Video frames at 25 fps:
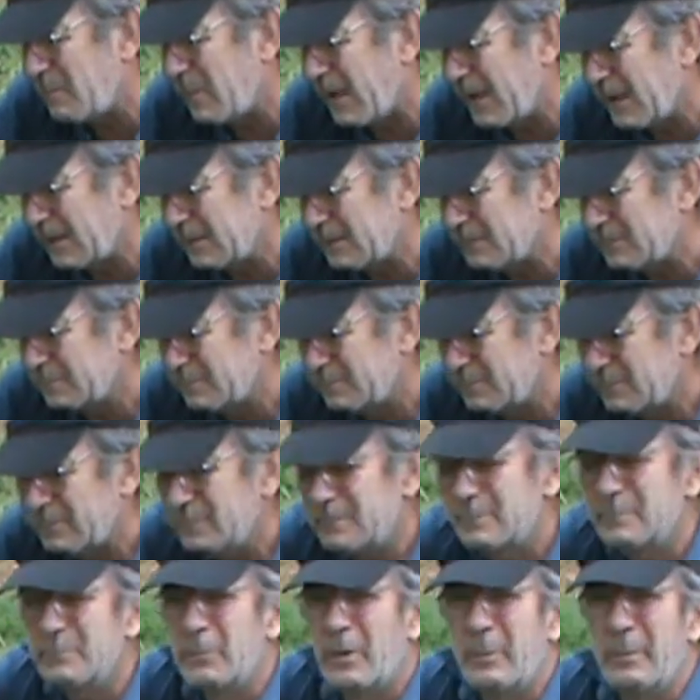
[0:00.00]
back
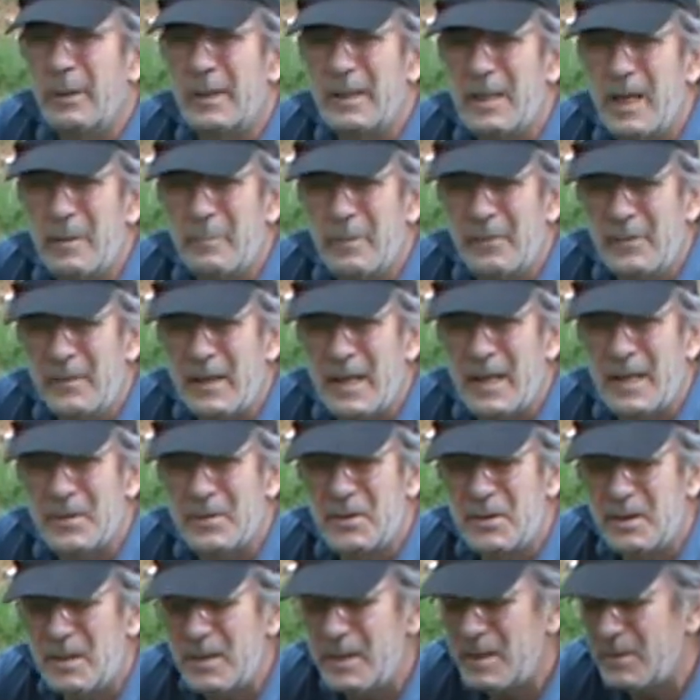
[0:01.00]
probably a couple of
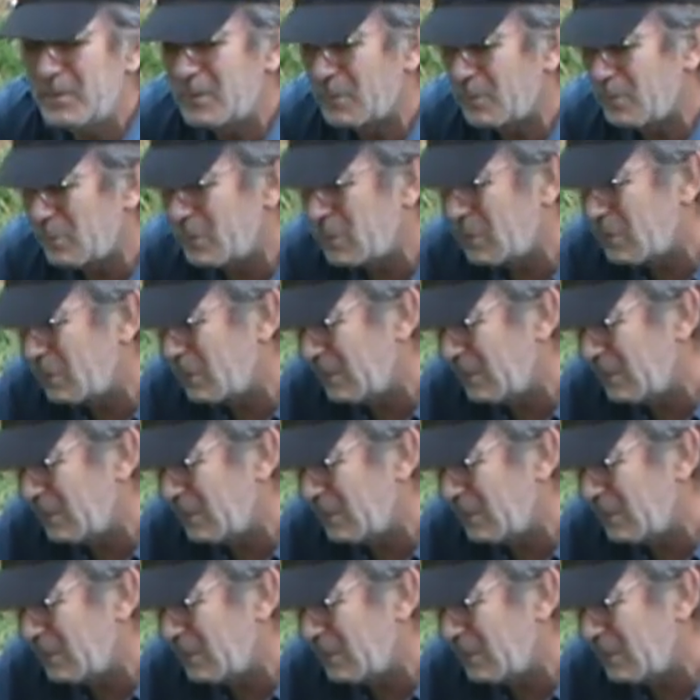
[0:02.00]
thousand years or more,